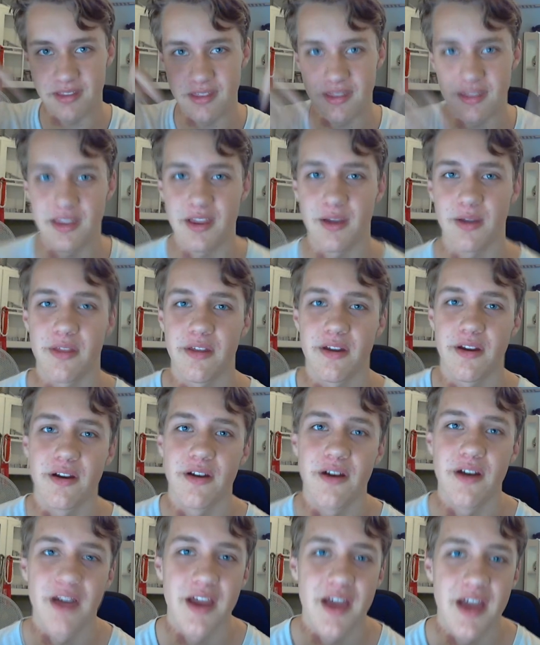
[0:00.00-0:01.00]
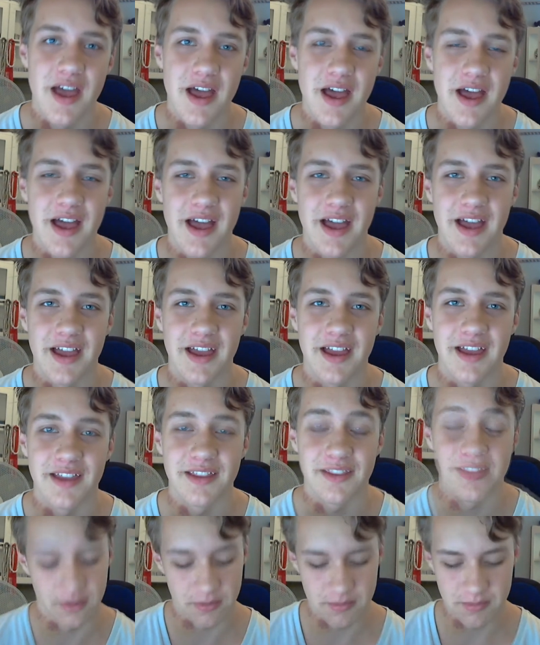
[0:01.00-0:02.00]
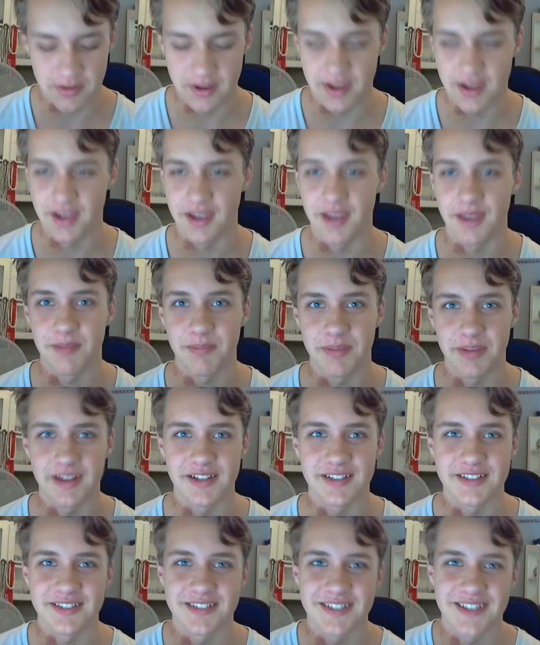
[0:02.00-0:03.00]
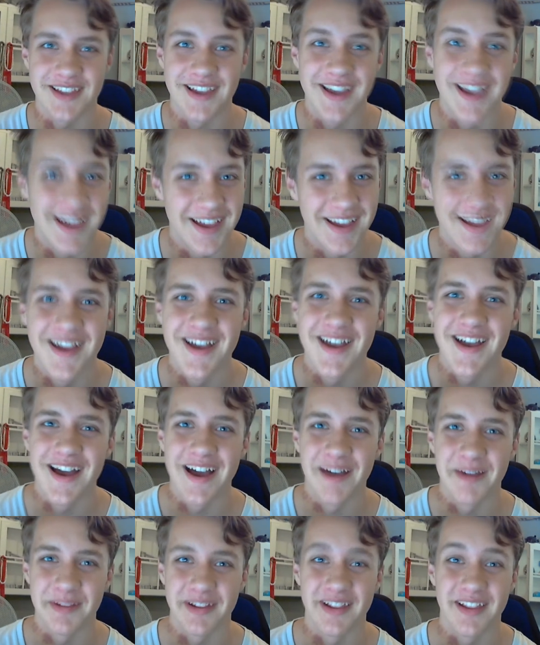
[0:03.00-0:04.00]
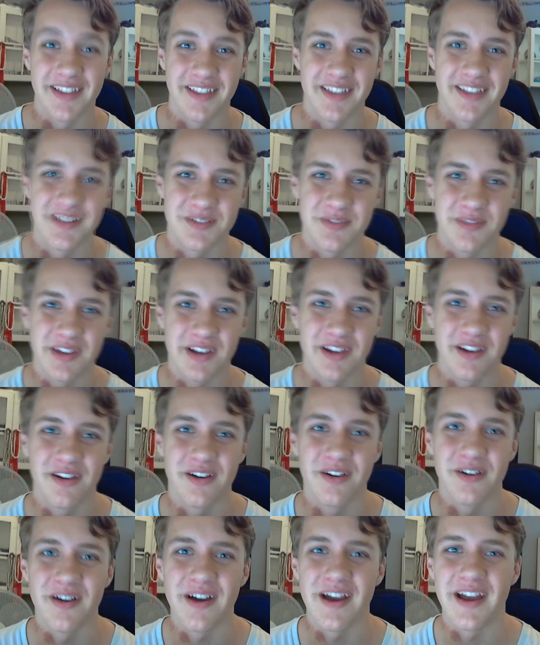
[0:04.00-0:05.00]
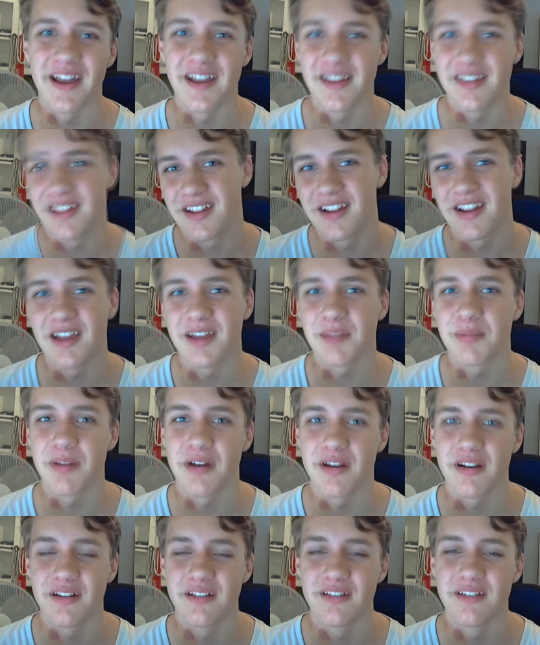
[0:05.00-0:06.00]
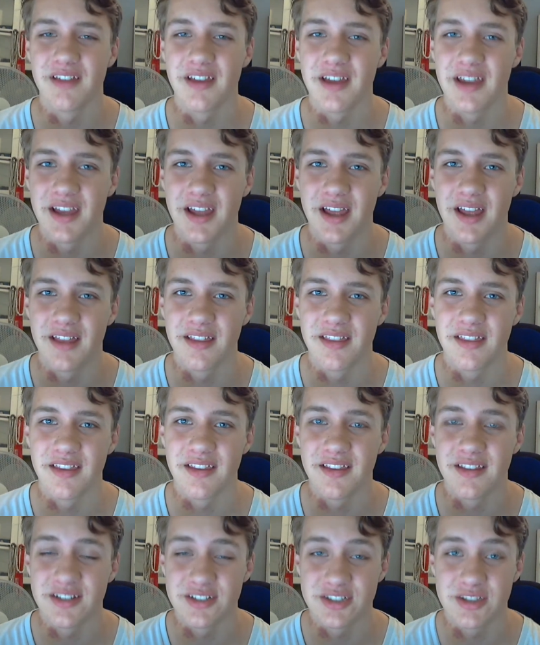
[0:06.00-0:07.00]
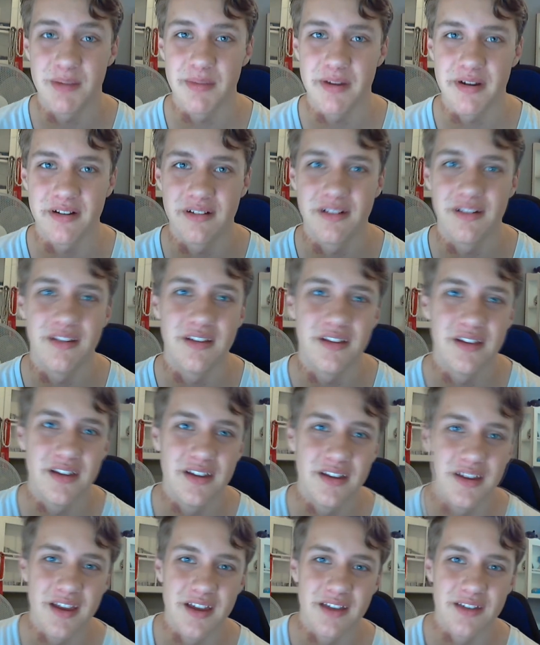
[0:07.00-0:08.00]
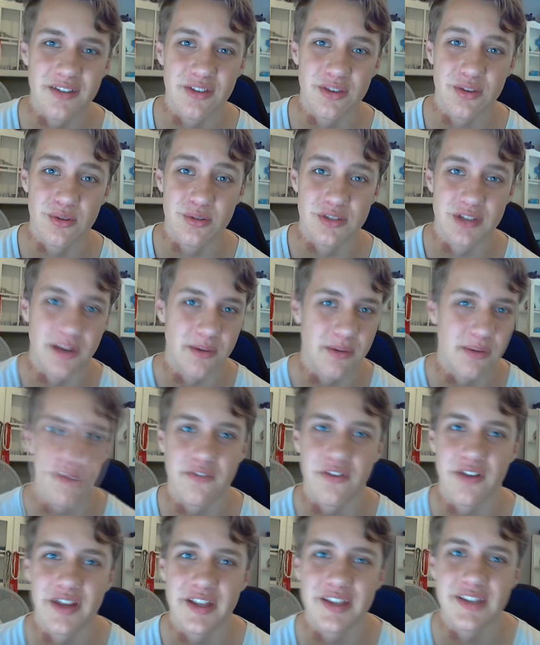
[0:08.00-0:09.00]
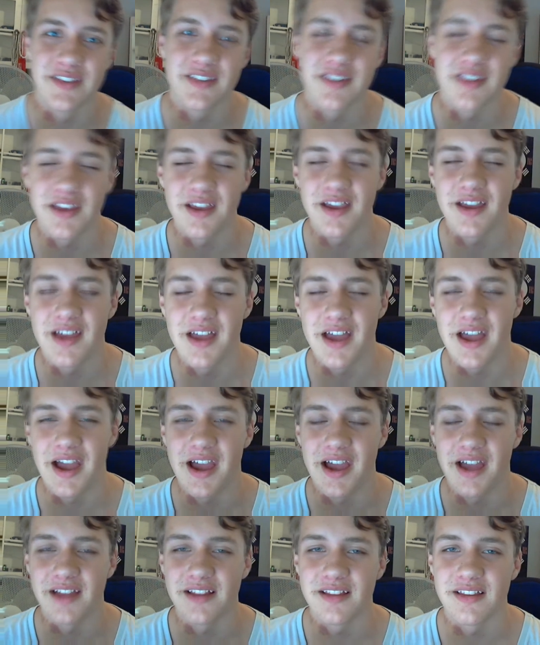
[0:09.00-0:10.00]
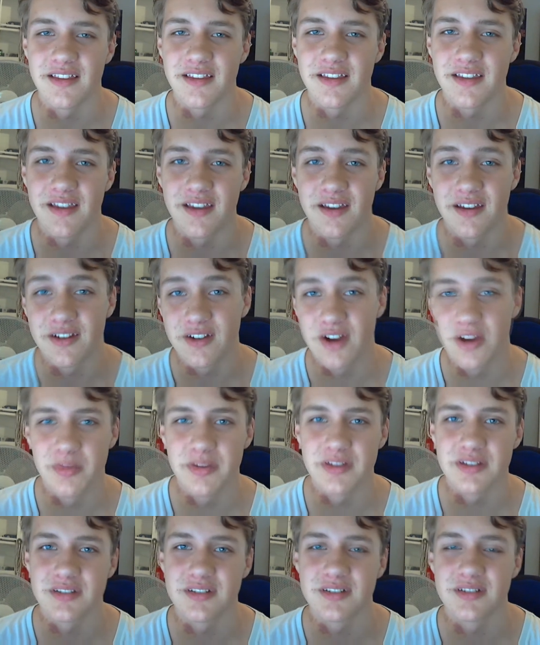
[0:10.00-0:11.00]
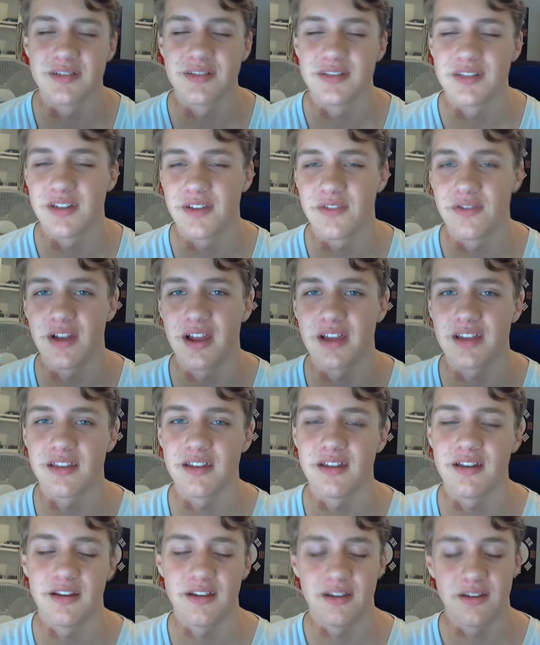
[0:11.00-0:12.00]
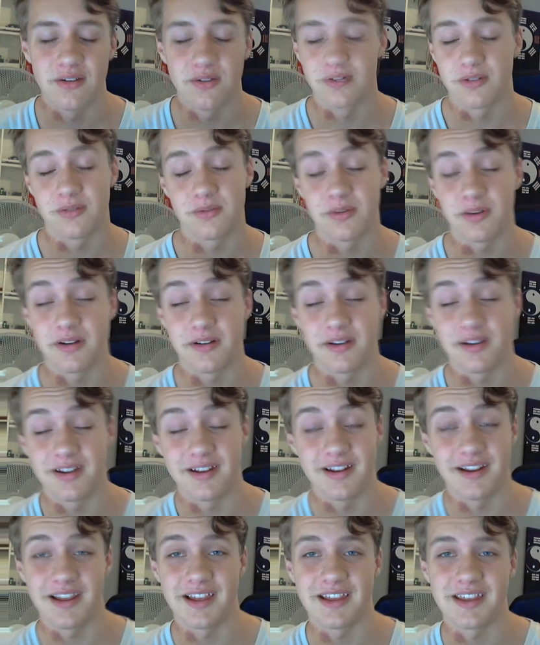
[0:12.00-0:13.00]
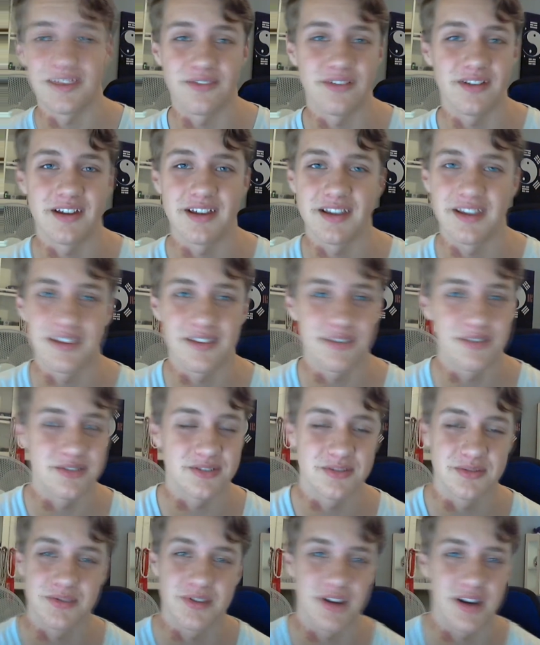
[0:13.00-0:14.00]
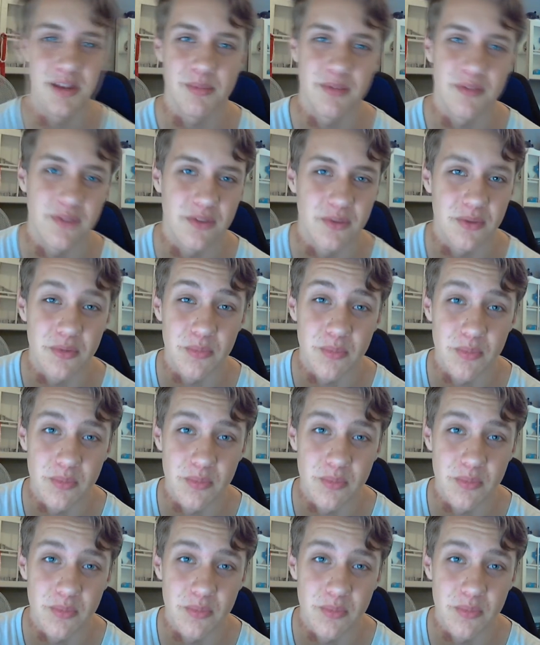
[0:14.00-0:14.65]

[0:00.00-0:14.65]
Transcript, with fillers: down there, and uh, not my penis I mean under this video, and the like button and the share button to share with your friends, and uh, comment if you liked it, or what like if you like it, or subscribe if you want